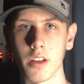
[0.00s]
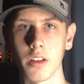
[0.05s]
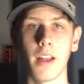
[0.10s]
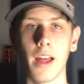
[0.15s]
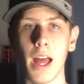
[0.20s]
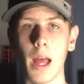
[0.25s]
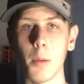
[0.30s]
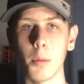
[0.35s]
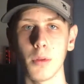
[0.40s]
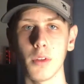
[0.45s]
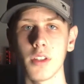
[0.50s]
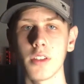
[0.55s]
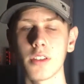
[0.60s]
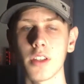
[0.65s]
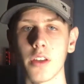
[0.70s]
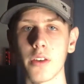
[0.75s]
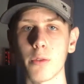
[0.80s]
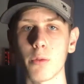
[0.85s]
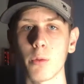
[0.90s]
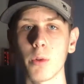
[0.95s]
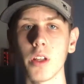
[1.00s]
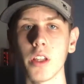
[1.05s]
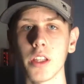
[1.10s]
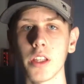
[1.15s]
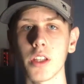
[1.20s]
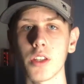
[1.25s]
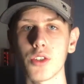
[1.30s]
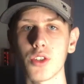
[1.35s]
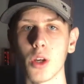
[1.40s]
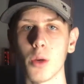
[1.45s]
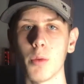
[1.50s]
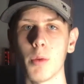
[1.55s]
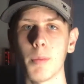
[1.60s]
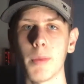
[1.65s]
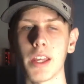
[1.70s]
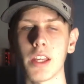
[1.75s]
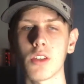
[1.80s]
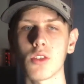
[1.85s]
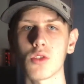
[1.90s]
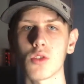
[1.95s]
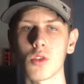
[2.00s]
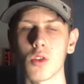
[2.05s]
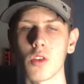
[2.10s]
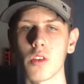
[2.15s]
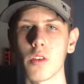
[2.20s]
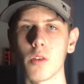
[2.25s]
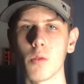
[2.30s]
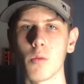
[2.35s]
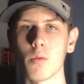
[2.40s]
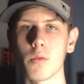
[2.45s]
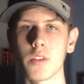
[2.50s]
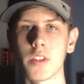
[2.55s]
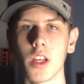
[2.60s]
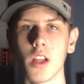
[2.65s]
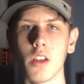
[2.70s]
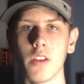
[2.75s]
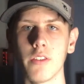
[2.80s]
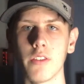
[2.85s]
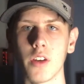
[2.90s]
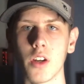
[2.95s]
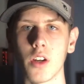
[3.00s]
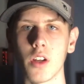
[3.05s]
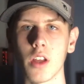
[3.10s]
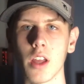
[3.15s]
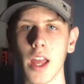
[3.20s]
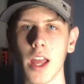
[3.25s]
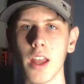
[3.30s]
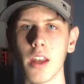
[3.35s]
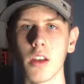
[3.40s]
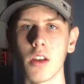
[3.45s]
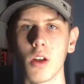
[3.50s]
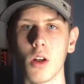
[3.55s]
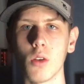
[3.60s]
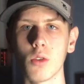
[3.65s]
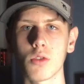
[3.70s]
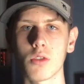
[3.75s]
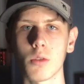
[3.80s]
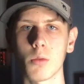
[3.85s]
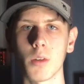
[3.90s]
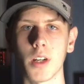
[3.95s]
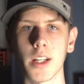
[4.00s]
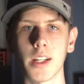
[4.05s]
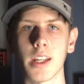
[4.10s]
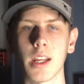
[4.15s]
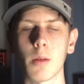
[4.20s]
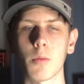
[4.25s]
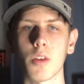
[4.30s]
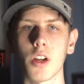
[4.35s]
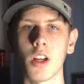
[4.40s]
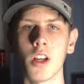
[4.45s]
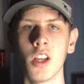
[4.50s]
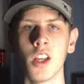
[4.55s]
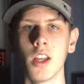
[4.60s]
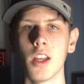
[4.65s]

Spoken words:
Apple has done a really good job at making sure the telephoto and ultra wide camera